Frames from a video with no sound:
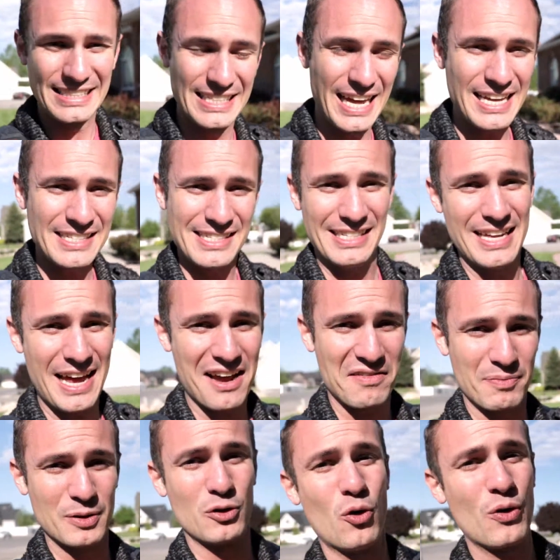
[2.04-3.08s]
Today's the day
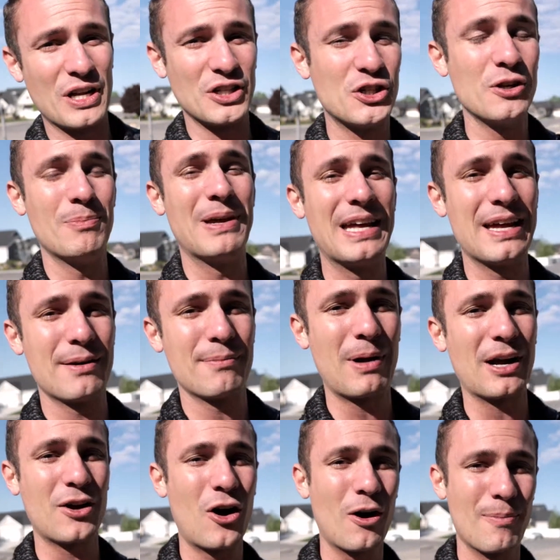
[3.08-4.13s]
I've been told I should be getting
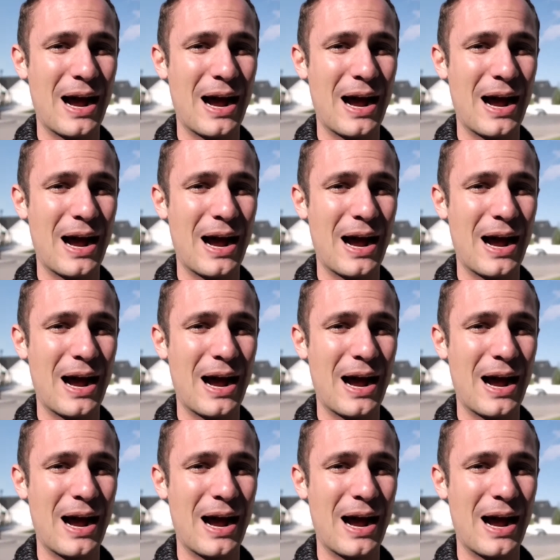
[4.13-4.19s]
my car